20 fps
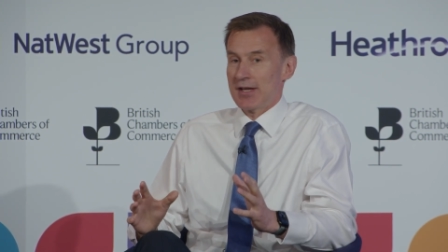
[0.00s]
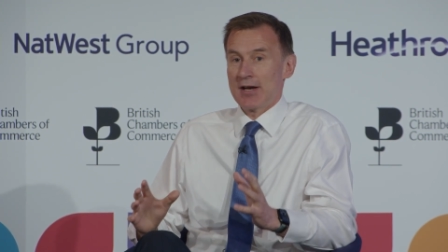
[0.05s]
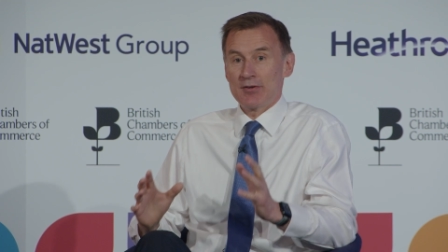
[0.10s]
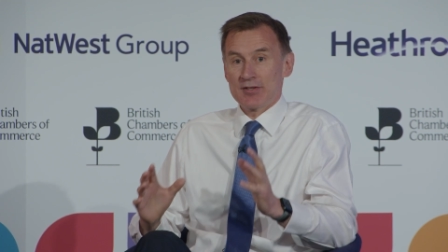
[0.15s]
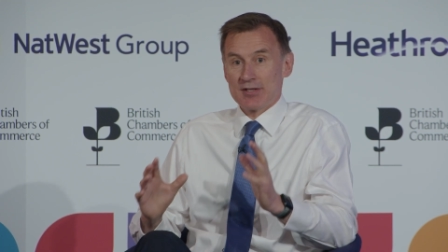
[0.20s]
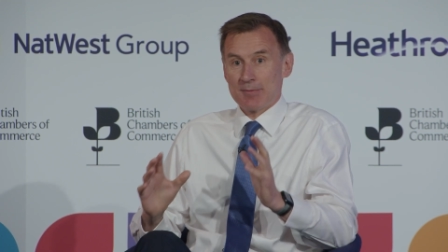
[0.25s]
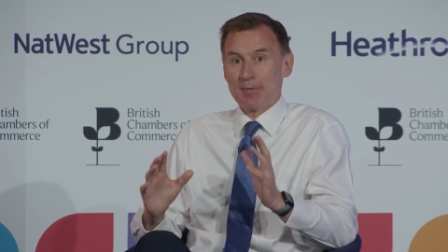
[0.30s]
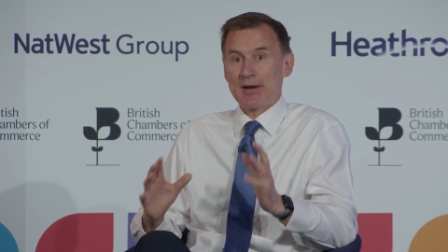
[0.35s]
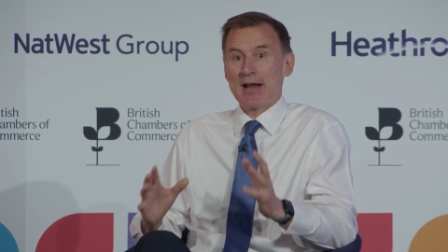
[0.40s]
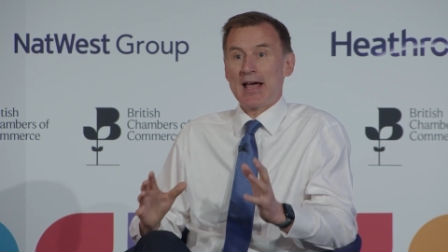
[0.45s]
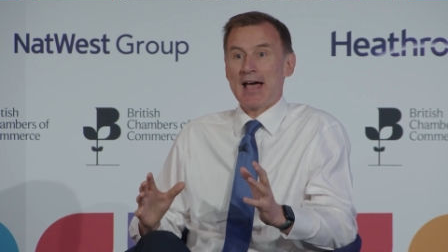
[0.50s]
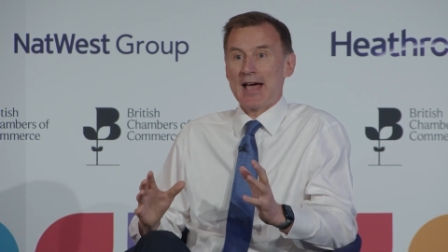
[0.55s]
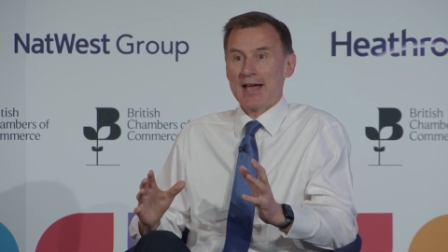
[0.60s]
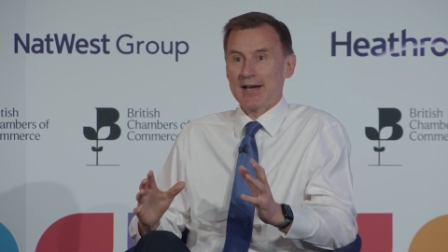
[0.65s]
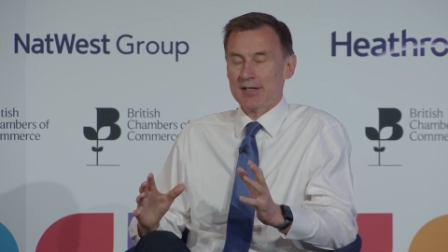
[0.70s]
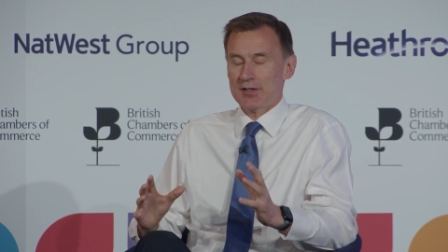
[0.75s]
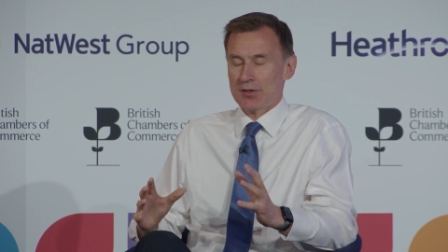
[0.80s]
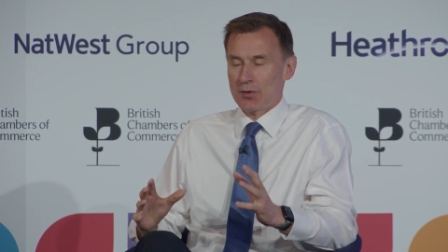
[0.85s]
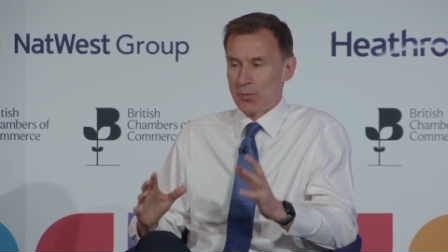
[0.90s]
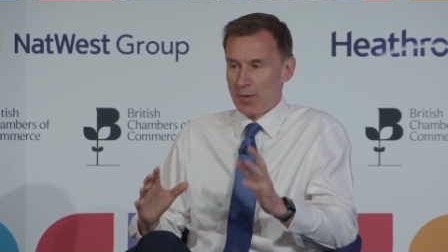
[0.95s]
There is a
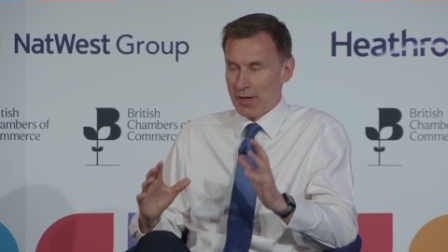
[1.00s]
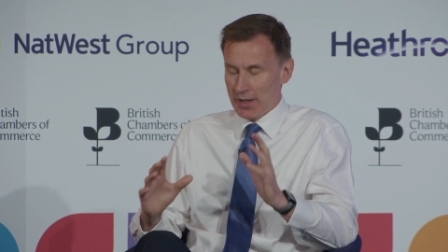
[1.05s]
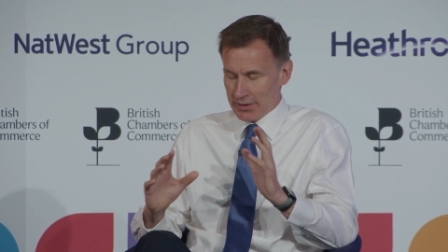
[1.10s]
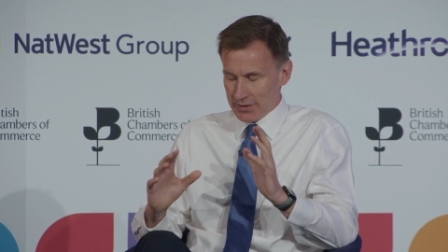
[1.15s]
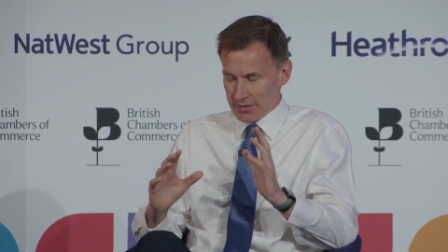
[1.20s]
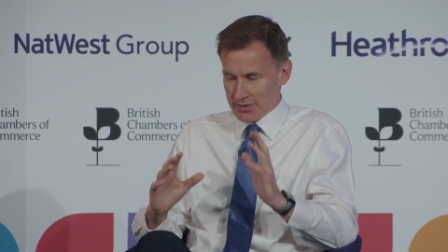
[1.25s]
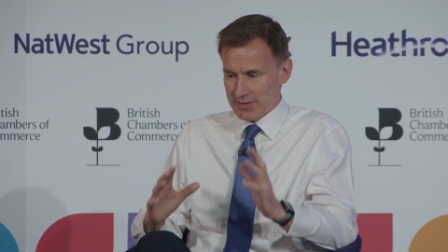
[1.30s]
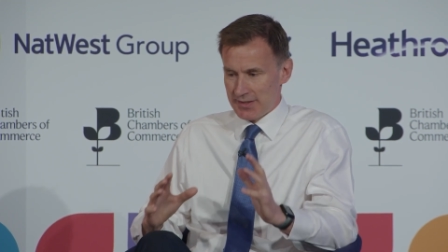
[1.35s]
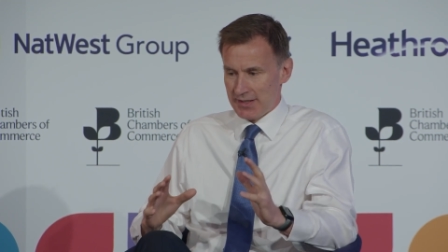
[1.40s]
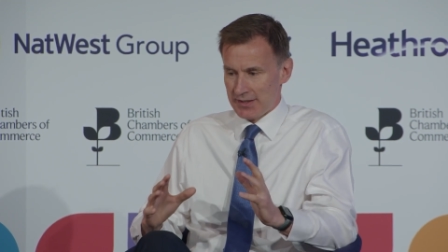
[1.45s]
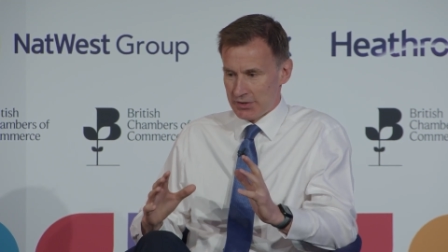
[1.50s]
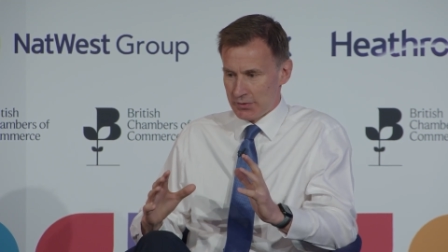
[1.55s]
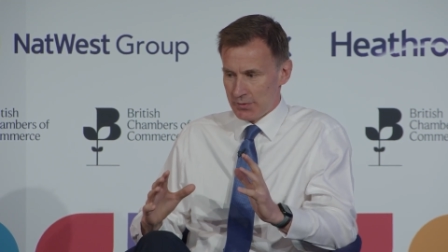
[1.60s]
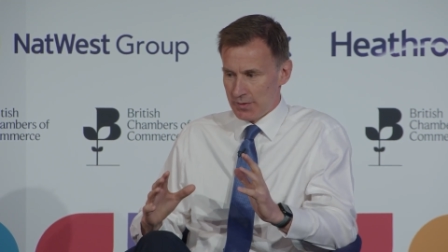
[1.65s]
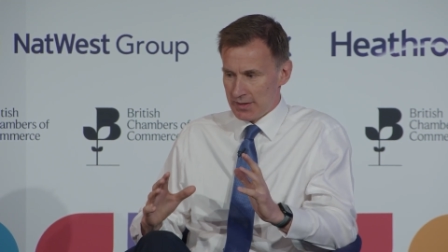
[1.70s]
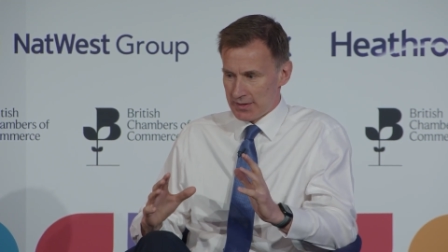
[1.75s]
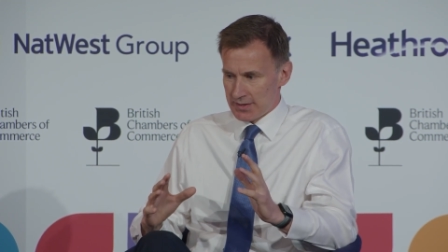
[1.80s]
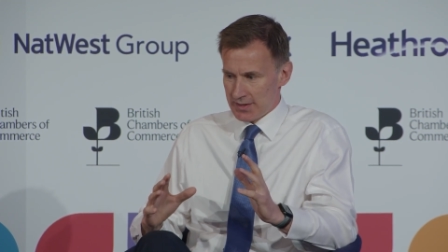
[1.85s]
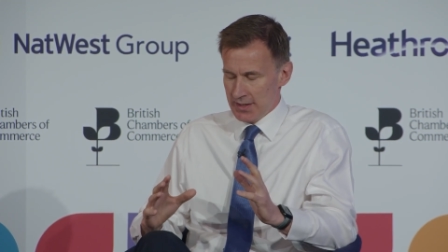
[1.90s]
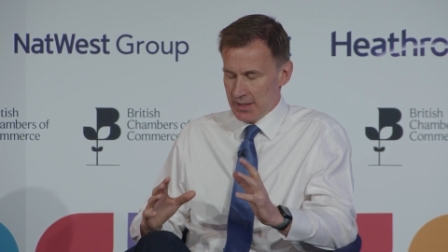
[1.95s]
plan, we're going to stick to
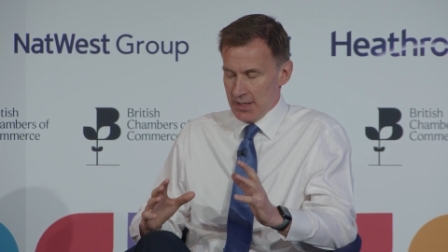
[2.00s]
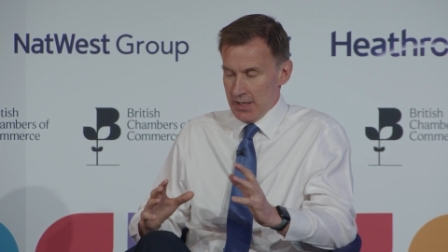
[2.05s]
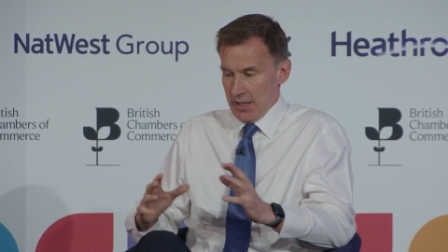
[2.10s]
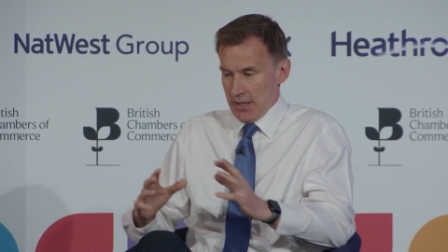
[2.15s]
it.